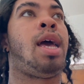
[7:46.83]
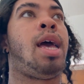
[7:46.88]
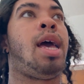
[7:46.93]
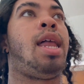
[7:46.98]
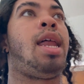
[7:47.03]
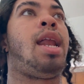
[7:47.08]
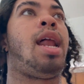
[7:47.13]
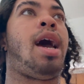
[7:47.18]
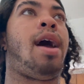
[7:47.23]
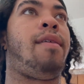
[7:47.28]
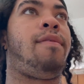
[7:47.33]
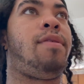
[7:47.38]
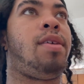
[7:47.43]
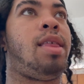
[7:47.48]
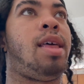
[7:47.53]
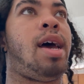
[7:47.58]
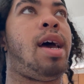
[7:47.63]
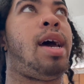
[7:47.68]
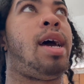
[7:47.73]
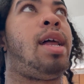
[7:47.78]
And after
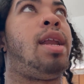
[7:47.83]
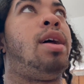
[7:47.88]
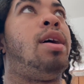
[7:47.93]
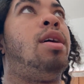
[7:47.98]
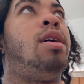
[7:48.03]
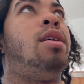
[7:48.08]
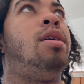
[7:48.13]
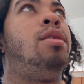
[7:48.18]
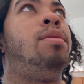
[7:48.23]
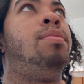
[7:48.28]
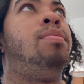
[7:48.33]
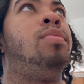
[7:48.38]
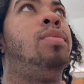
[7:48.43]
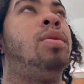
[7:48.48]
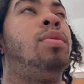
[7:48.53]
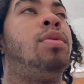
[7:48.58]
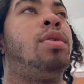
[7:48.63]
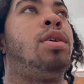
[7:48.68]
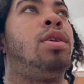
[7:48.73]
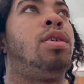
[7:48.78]
that,
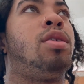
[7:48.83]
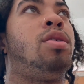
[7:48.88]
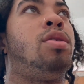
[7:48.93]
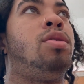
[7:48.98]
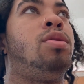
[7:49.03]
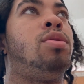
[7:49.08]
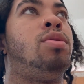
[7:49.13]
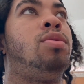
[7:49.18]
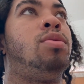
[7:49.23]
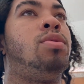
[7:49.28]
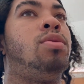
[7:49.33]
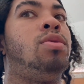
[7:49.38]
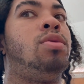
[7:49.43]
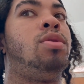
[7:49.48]
we're gonna go